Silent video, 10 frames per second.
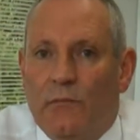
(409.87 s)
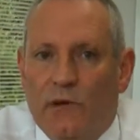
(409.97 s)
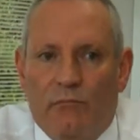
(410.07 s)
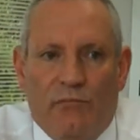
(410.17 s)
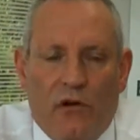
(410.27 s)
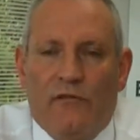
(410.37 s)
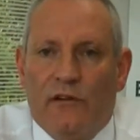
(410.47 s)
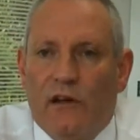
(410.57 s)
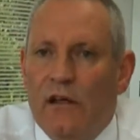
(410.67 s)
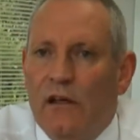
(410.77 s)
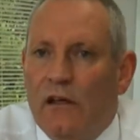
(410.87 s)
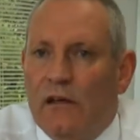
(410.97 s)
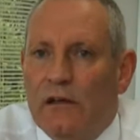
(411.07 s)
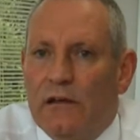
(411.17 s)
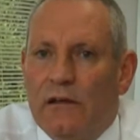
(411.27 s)
I mean, profit
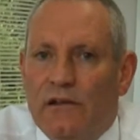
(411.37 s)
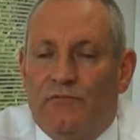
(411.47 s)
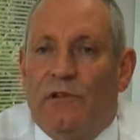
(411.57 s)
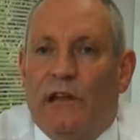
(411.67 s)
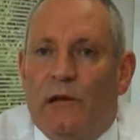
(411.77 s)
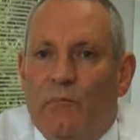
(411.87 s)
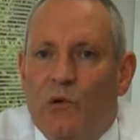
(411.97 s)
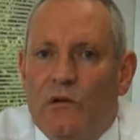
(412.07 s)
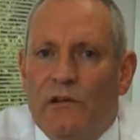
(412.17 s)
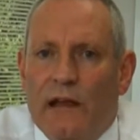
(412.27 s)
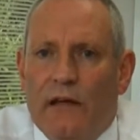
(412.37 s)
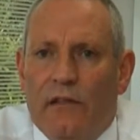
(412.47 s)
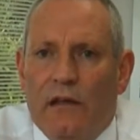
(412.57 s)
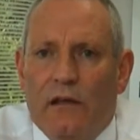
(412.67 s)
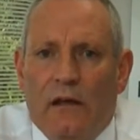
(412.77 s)
is really important out
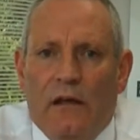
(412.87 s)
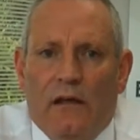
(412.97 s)
there.